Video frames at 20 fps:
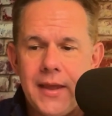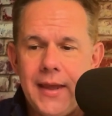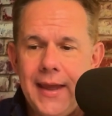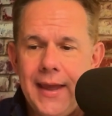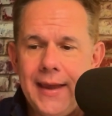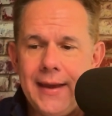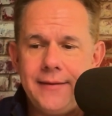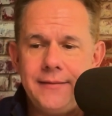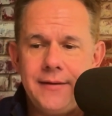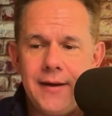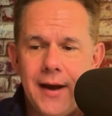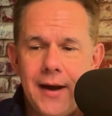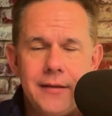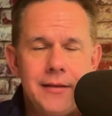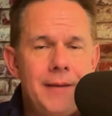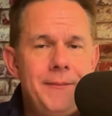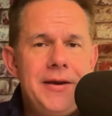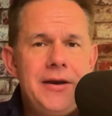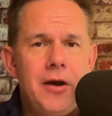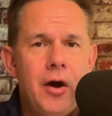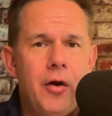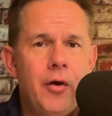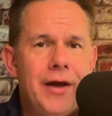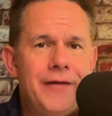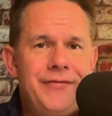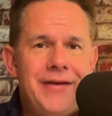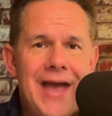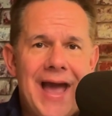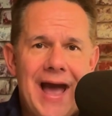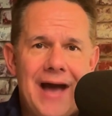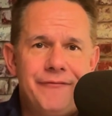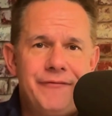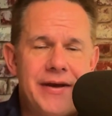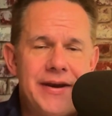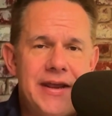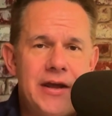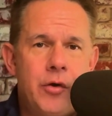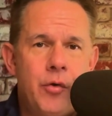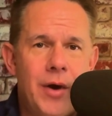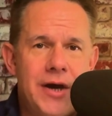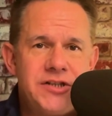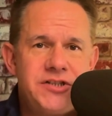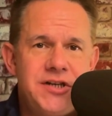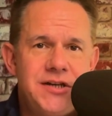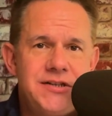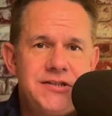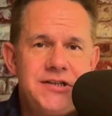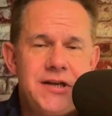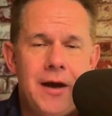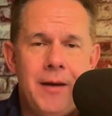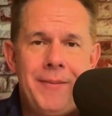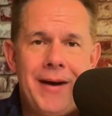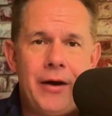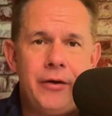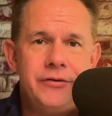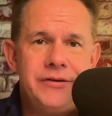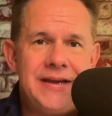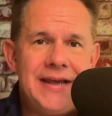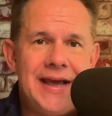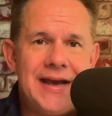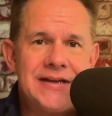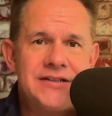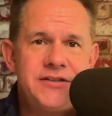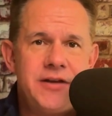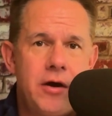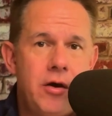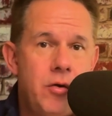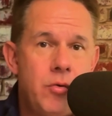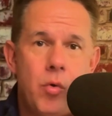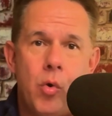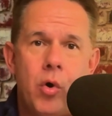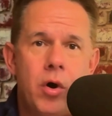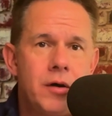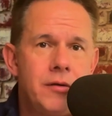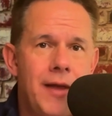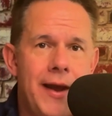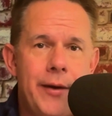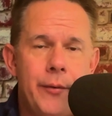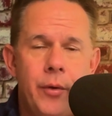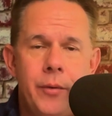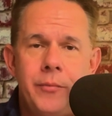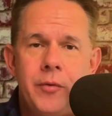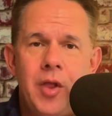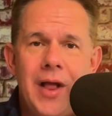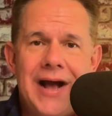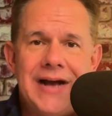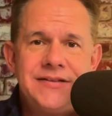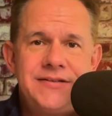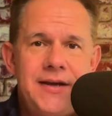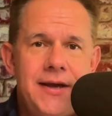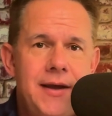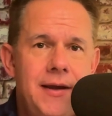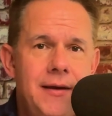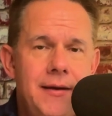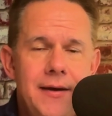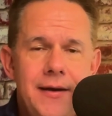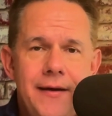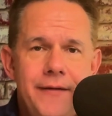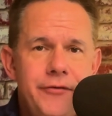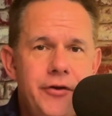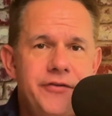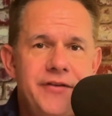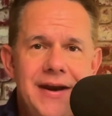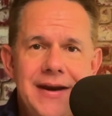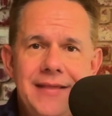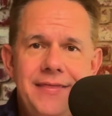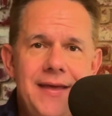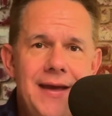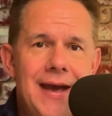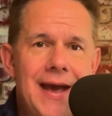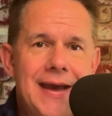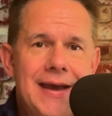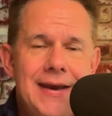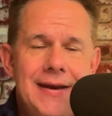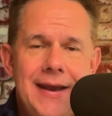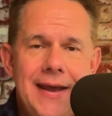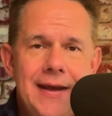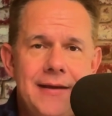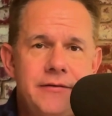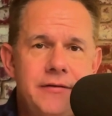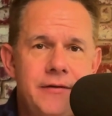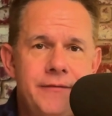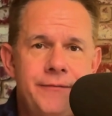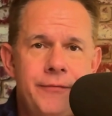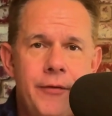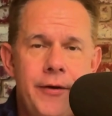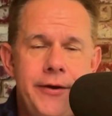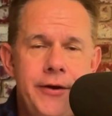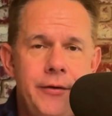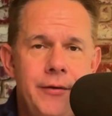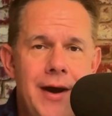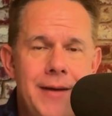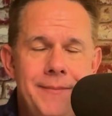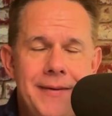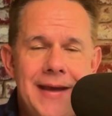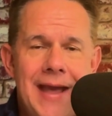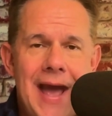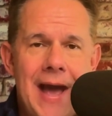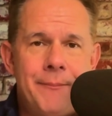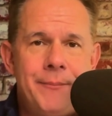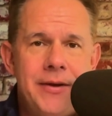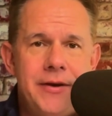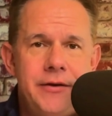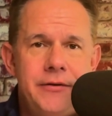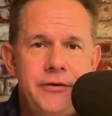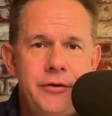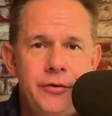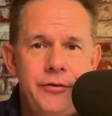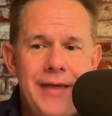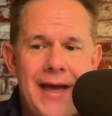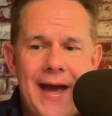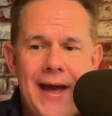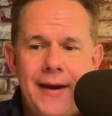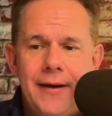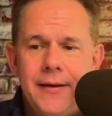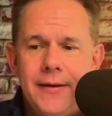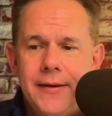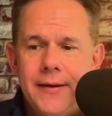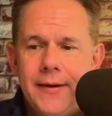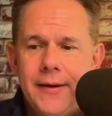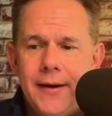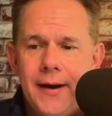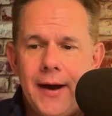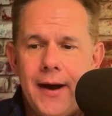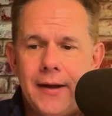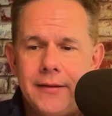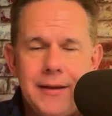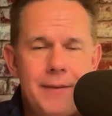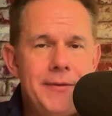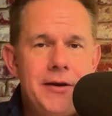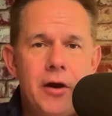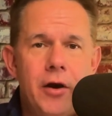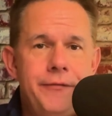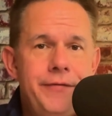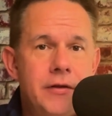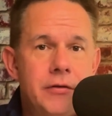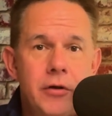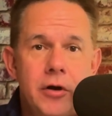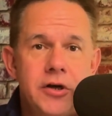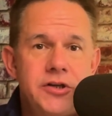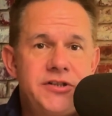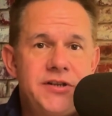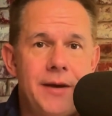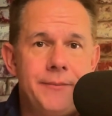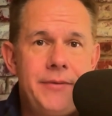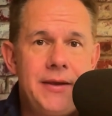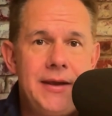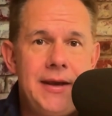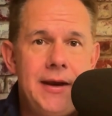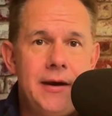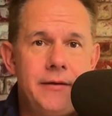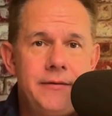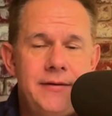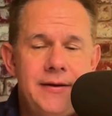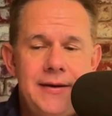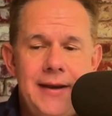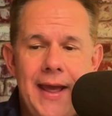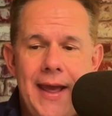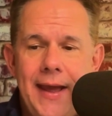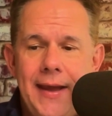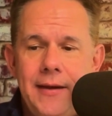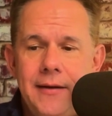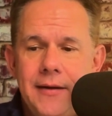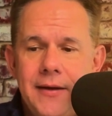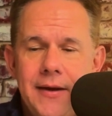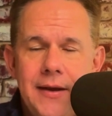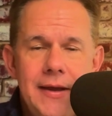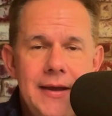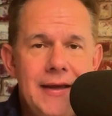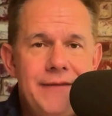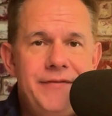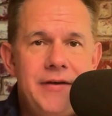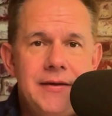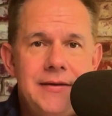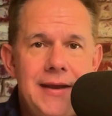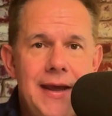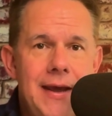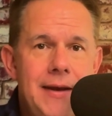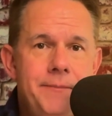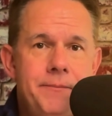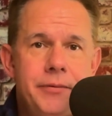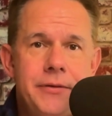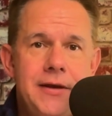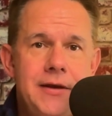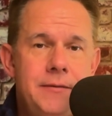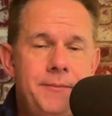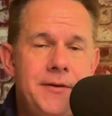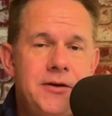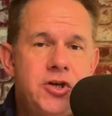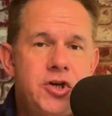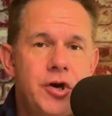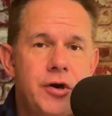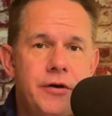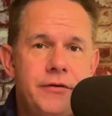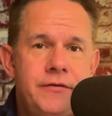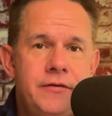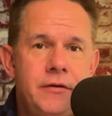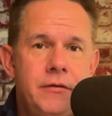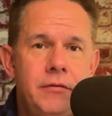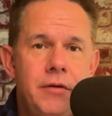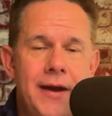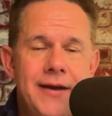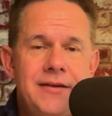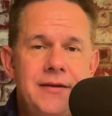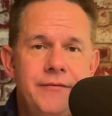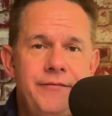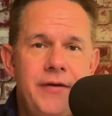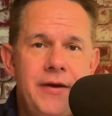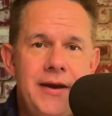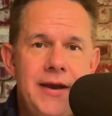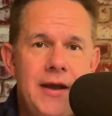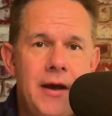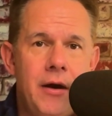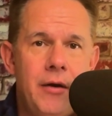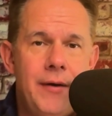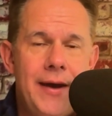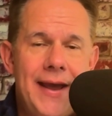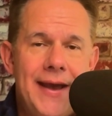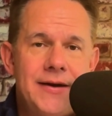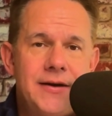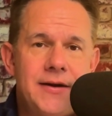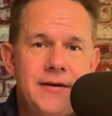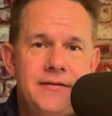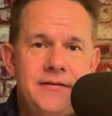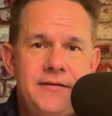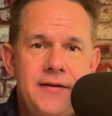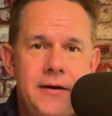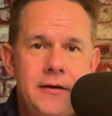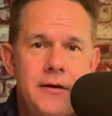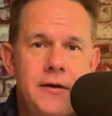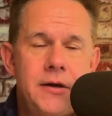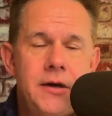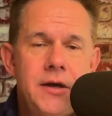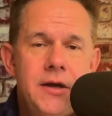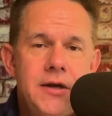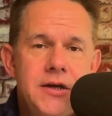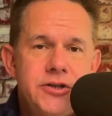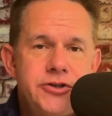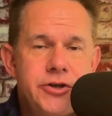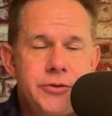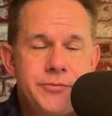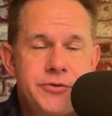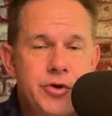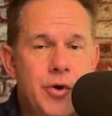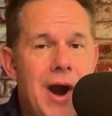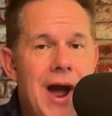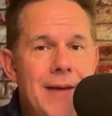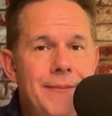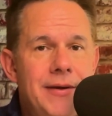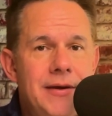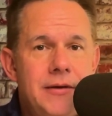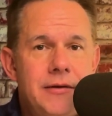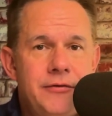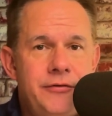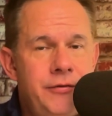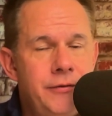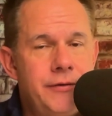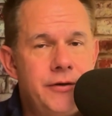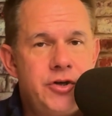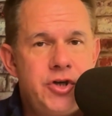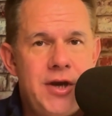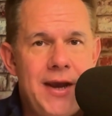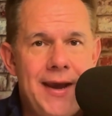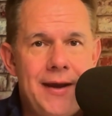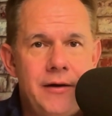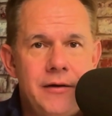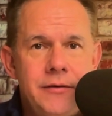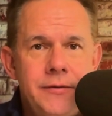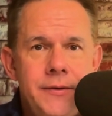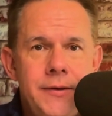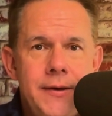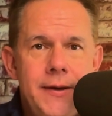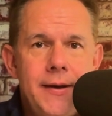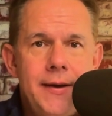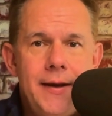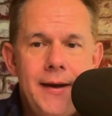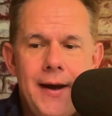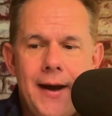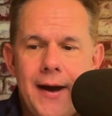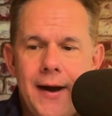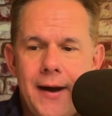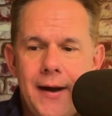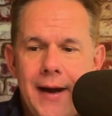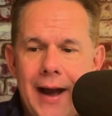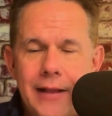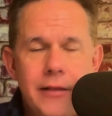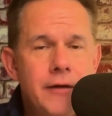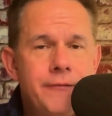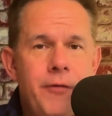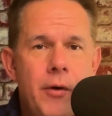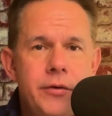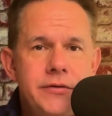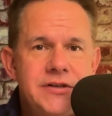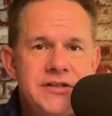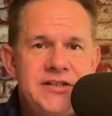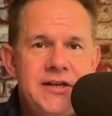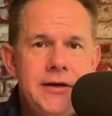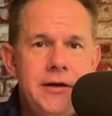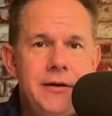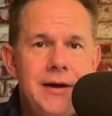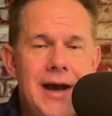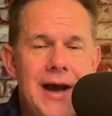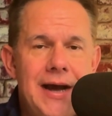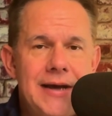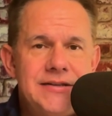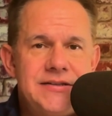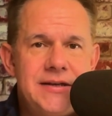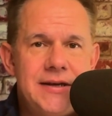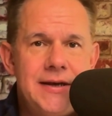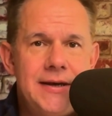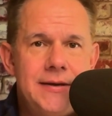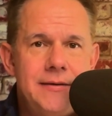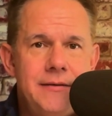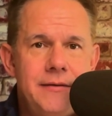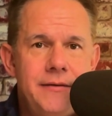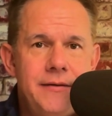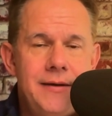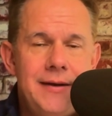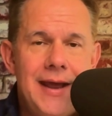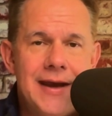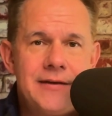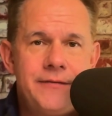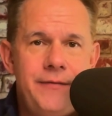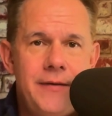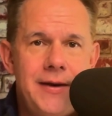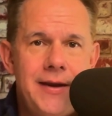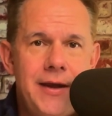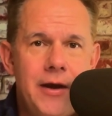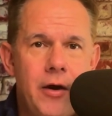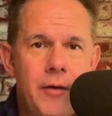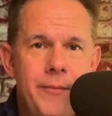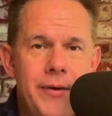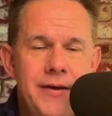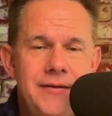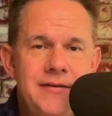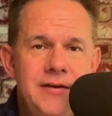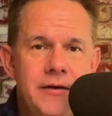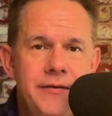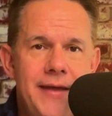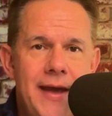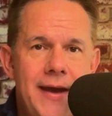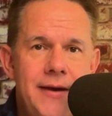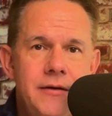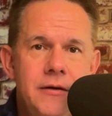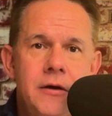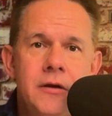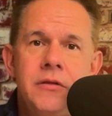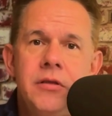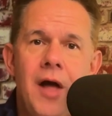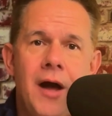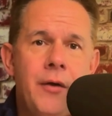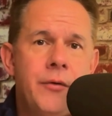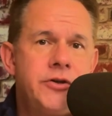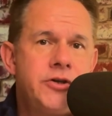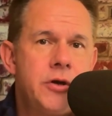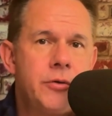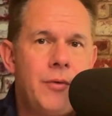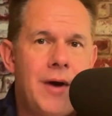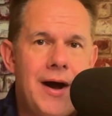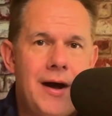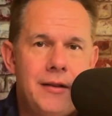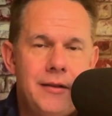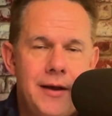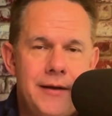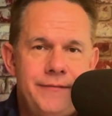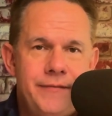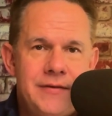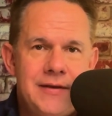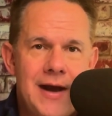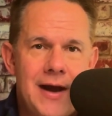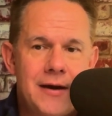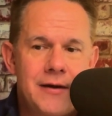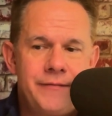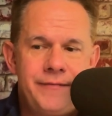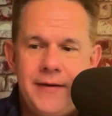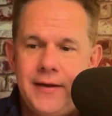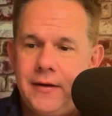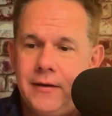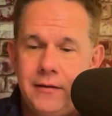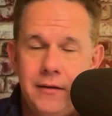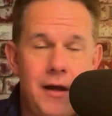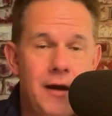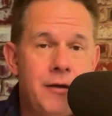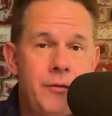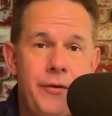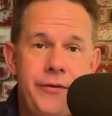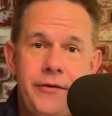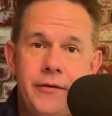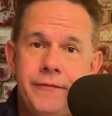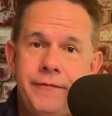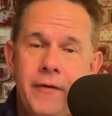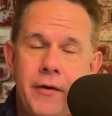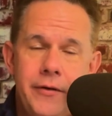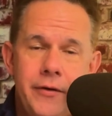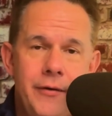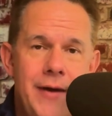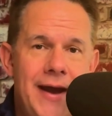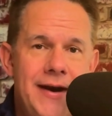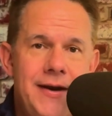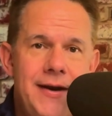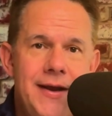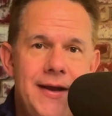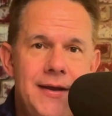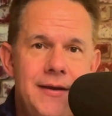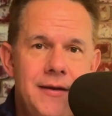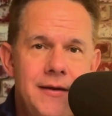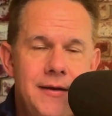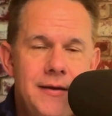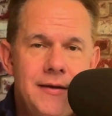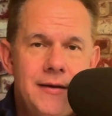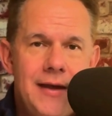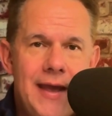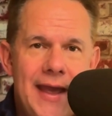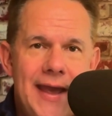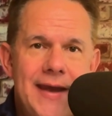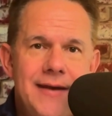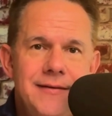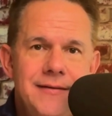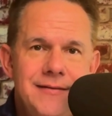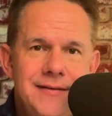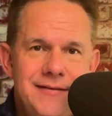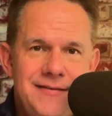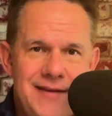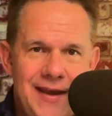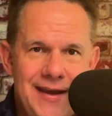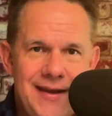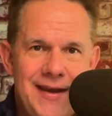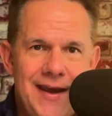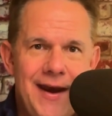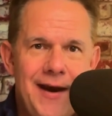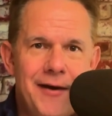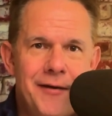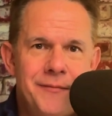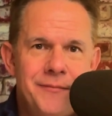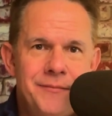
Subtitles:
And let me know if you have any questions about DxO or Lightroom Classic. If there's anything I can answer for you, I'd be happy to do that. Let me know if you learned something here today. If you did, please be sure to like the video and consider subscribing to the channel. I look forward to seeing you guys in the next video. But until then, good luck with your wildlife photography. Good luck with your photo editing, and take care.